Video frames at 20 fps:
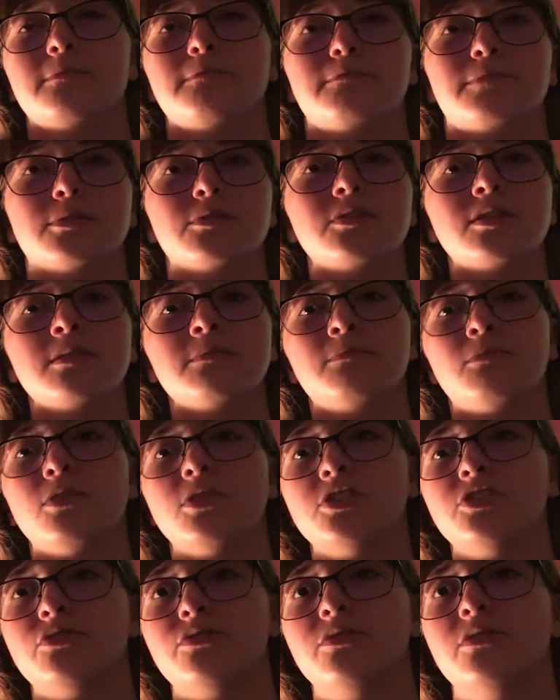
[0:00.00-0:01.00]
Building
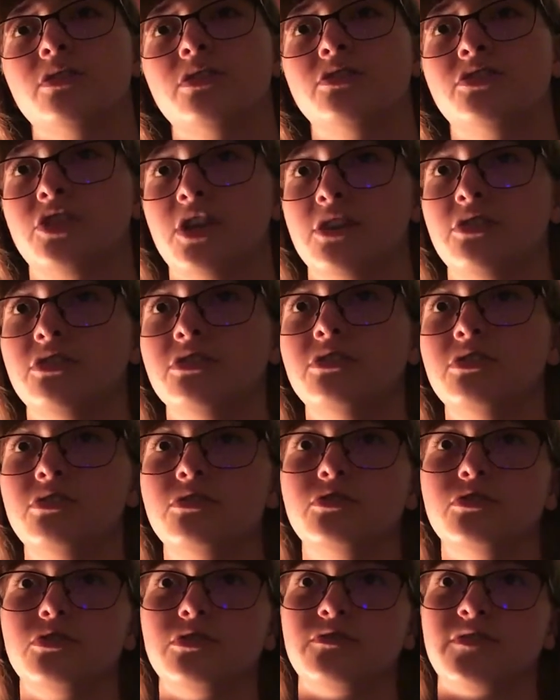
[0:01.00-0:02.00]
more
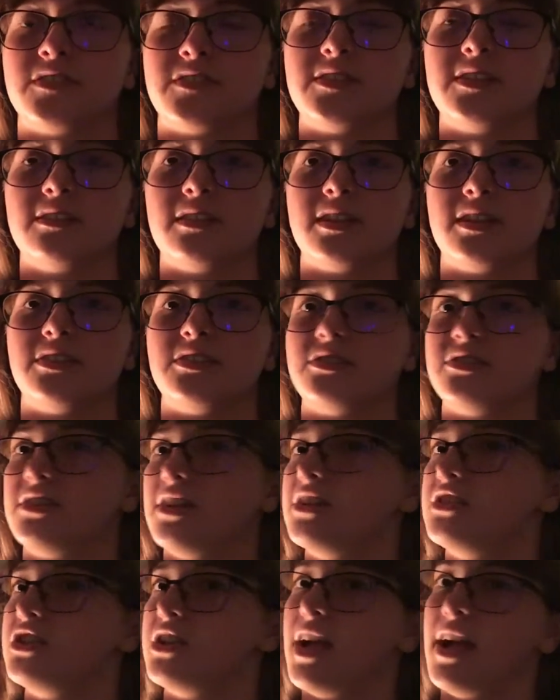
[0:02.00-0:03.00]
gender-neutral facilities
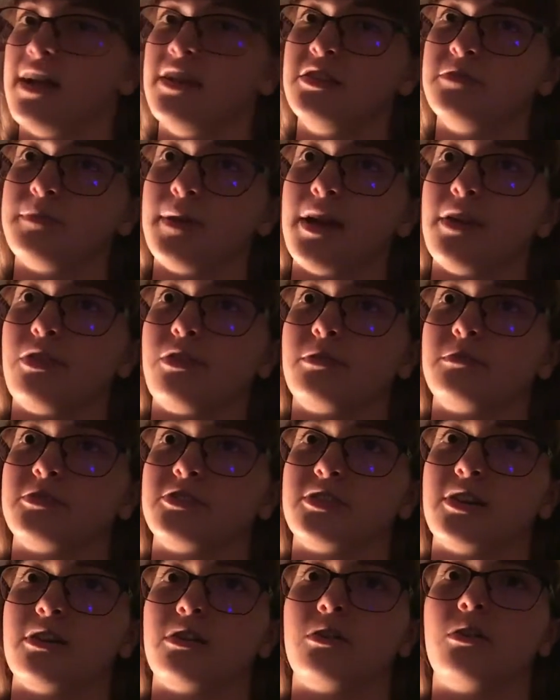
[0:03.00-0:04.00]
such as
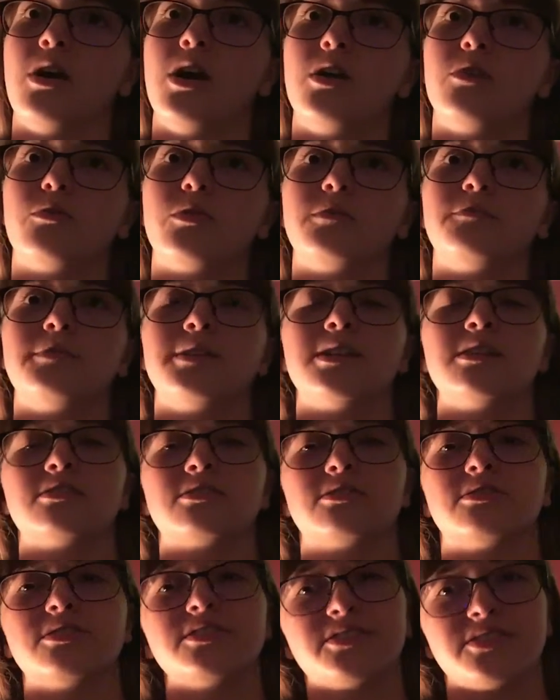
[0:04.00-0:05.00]
bathrooms, though, would be a
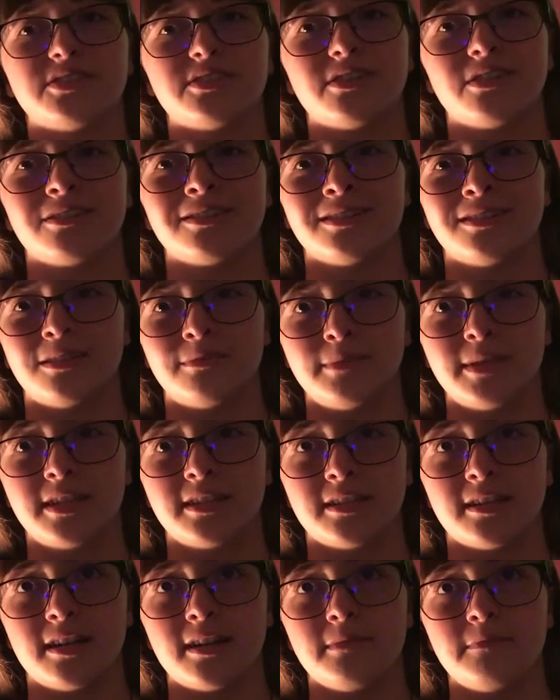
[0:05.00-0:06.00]
good start in the
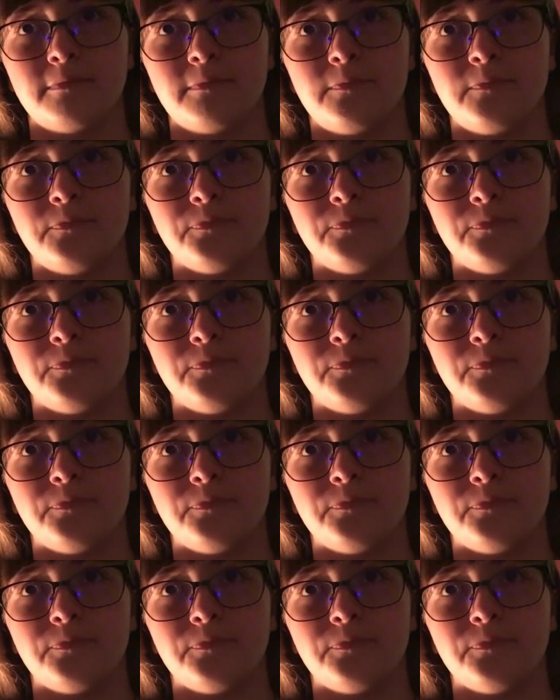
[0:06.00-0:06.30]
meantime.